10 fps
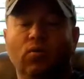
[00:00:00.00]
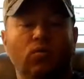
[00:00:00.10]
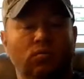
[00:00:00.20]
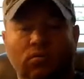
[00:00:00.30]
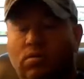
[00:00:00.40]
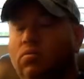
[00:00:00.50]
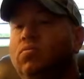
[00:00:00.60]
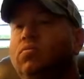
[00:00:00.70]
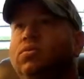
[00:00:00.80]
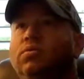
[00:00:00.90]

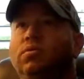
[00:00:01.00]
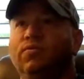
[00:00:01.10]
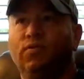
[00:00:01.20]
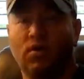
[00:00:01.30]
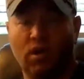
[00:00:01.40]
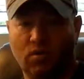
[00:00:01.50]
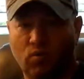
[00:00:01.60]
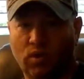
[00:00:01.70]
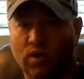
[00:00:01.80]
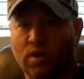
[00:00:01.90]
Google is your
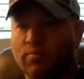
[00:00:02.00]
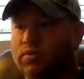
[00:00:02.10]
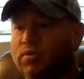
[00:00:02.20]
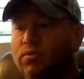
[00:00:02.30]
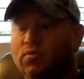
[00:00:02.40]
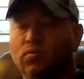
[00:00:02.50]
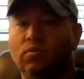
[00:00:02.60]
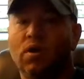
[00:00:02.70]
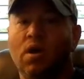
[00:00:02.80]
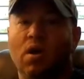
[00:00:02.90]
friend when it comes
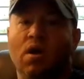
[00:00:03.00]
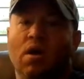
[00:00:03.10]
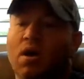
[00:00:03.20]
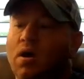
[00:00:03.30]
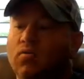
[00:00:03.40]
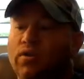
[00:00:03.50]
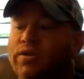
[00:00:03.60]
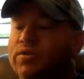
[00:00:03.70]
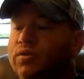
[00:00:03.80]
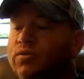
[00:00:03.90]
to doing
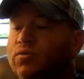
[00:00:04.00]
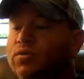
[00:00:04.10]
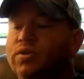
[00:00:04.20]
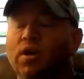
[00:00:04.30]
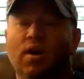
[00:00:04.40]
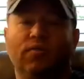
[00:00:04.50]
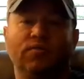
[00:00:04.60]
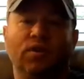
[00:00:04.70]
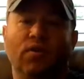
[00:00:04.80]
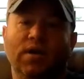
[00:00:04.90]
research on
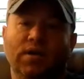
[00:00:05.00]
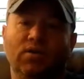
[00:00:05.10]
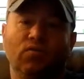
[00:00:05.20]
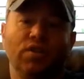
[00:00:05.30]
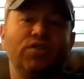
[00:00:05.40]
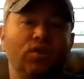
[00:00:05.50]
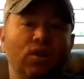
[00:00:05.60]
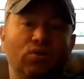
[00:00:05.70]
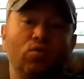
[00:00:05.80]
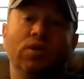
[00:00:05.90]
stuff. So I did the
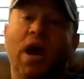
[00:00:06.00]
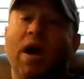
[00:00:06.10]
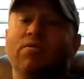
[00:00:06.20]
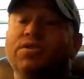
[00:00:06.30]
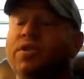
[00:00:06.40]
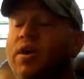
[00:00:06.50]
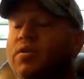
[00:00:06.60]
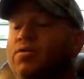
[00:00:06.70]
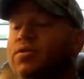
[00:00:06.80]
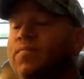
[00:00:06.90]
research on the
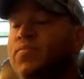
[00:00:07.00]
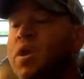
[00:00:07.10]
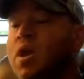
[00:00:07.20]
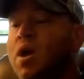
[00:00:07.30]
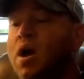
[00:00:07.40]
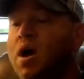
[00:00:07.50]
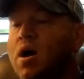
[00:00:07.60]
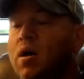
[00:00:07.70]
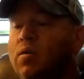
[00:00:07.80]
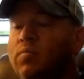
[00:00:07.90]
Irish Setters,
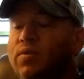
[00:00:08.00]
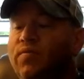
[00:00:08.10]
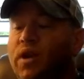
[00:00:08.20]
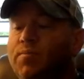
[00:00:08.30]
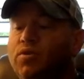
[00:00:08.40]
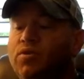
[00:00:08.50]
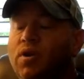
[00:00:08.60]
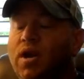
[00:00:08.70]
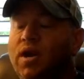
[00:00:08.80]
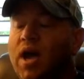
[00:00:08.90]
the
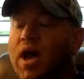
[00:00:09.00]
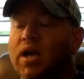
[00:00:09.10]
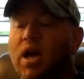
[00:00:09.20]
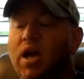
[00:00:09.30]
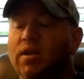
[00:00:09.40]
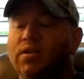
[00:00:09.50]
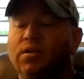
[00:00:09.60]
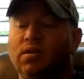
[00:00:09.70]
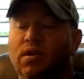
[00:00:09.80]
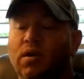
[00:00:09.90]
Vapertrek. I
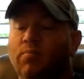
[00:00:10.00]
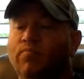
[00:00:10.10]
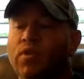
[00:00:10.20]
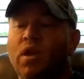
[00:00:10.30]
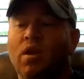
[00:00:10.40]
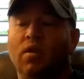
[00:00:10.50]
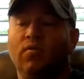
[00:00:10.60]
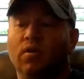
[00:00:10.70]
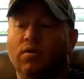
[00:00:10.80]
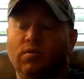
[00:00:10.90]

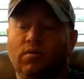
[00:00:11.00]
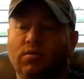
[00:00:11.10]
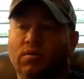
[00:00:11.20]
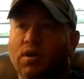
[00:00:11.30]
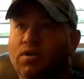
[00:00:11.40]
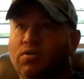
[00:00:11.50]
got...